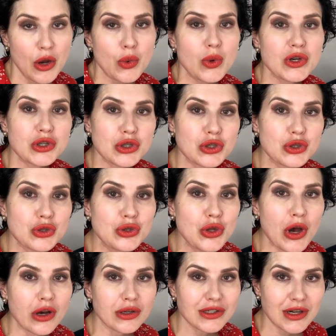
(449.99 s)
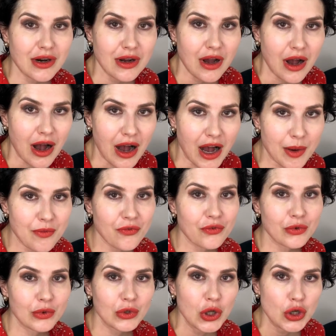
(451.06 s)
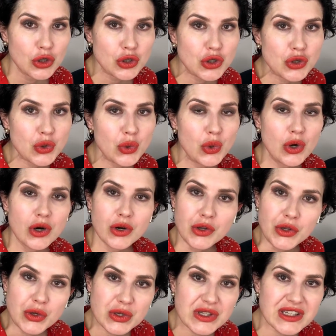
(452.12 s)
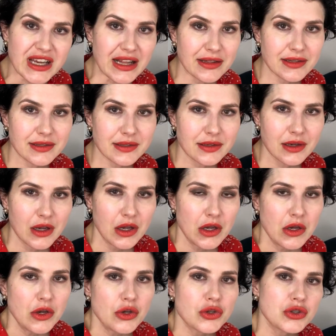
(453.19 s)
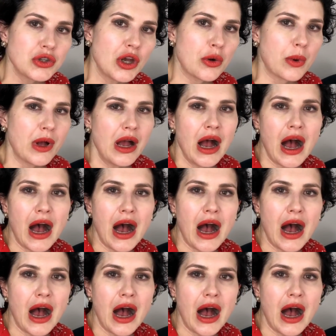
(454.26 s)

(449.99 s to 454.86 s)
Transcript: which is not harmful to your cells. So